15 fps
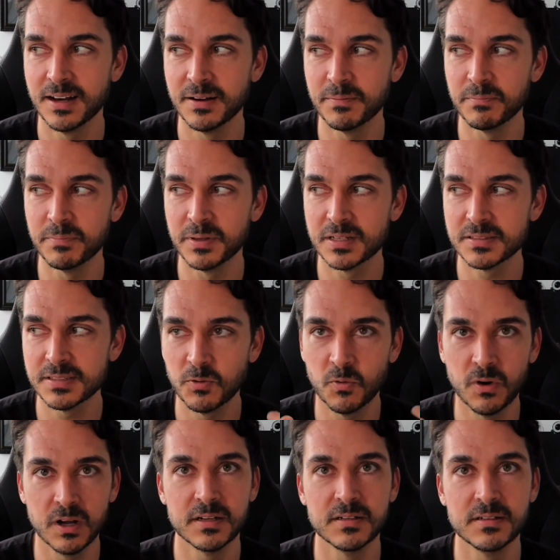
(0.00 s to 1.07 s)
because I
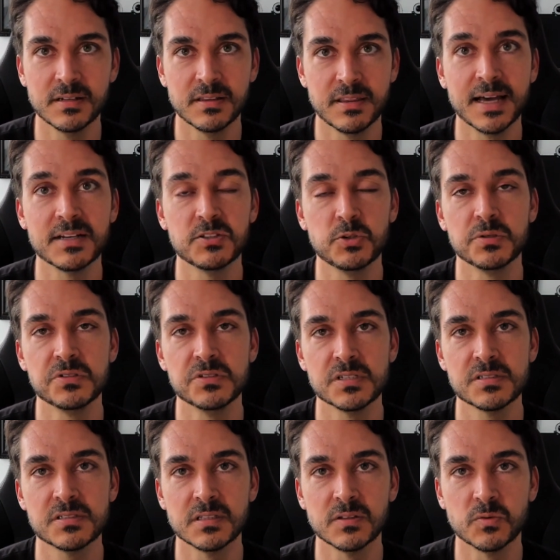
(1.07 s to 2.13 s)
wanted that to
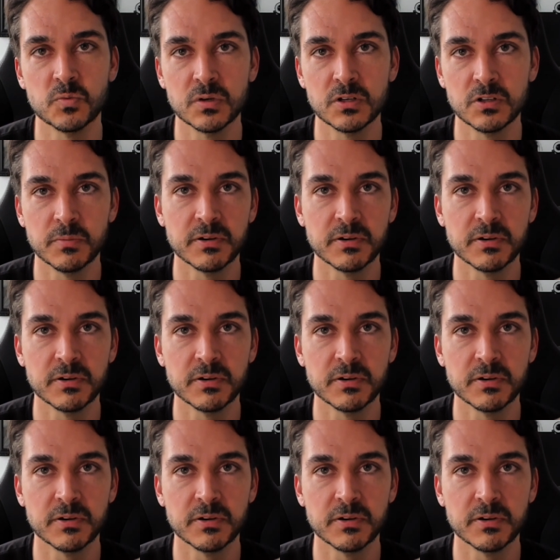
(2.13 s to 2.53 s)
exist in the world.